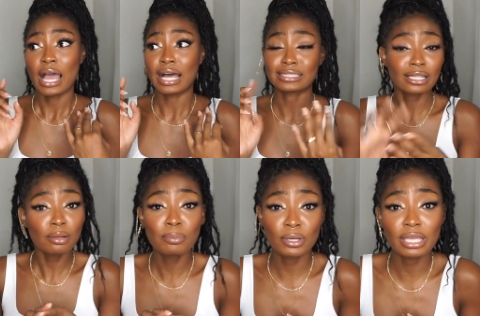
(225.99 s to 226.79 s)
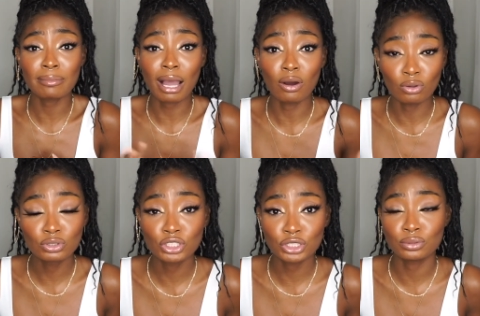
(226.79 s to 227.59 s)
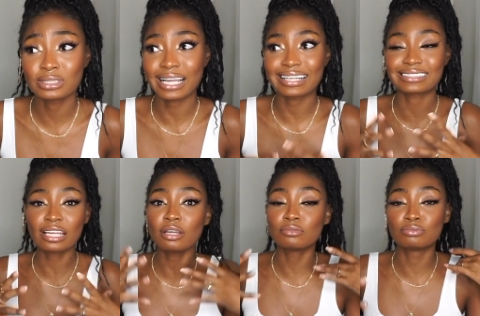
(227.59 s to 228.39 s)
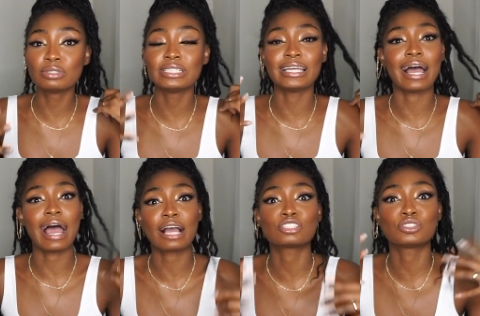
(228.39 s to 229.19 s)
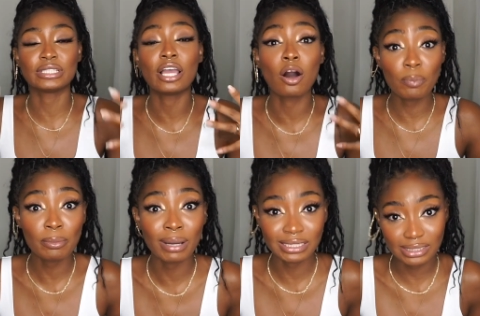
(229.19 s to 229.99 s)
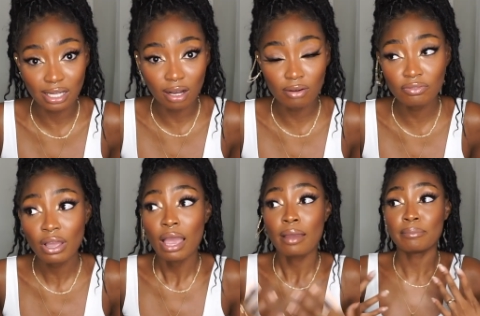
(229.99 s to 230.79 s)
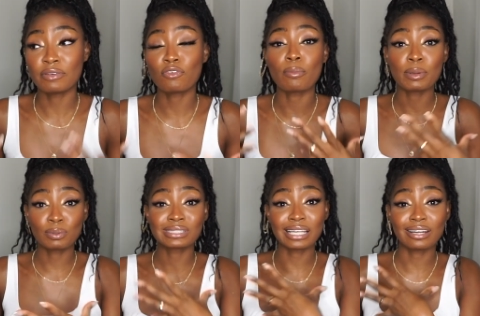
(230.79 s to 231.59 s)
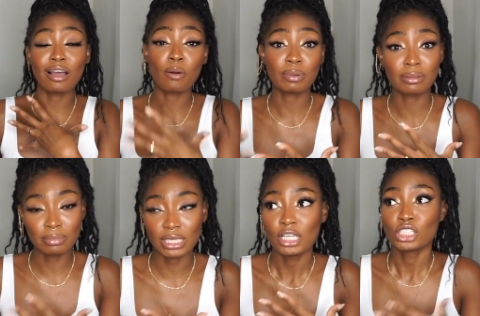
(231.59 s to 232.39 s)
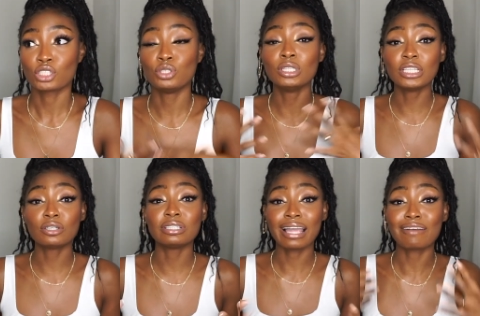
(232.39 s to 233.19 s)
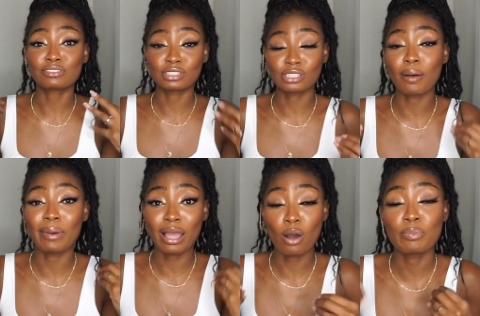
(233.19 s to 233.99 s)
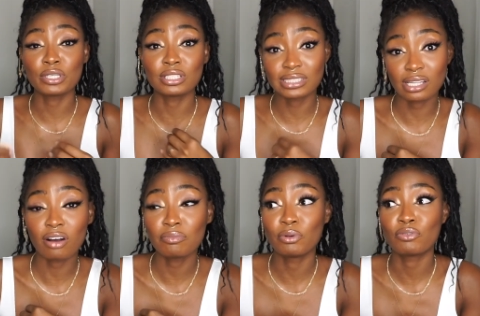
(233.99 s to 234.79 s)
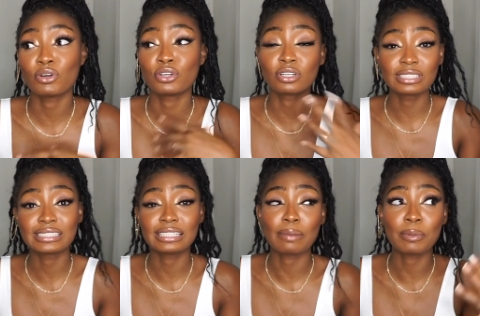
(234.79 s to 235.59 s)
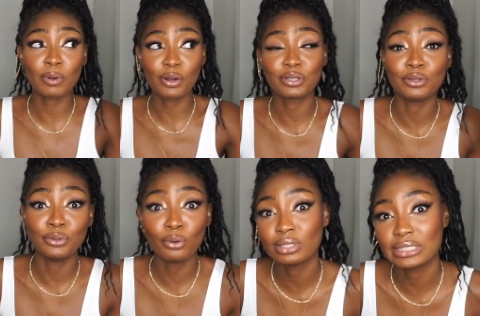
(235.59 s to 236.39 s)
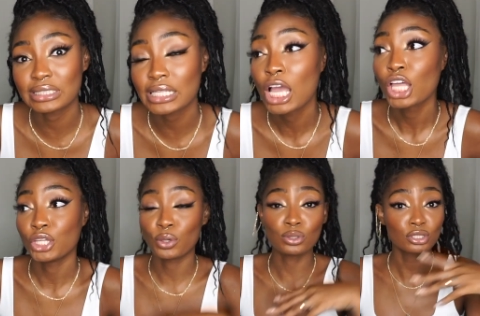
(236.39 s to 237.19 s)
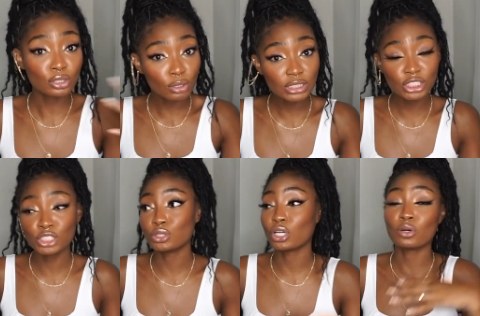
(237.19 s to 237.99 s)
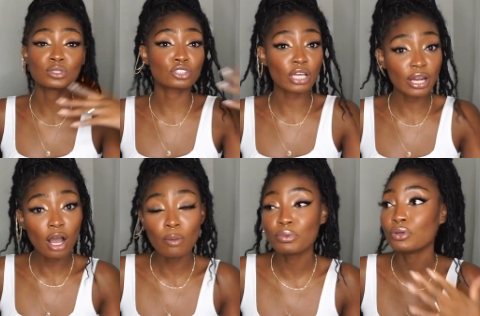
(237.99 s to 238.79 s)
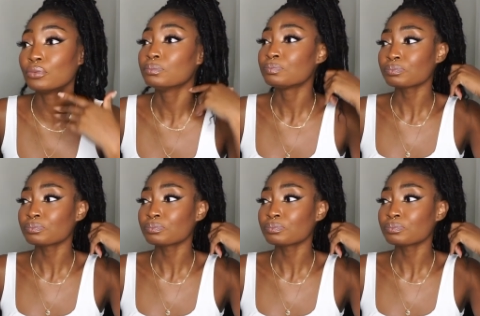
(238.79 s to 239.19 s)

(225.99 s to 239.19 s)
I started booking my own shoots. Like, I started really actually helping myself before people started helping me. So you literally have to start by helping yourself before you're gonna see that people are gonna notice. They're going to notice you, they're going to try to help you.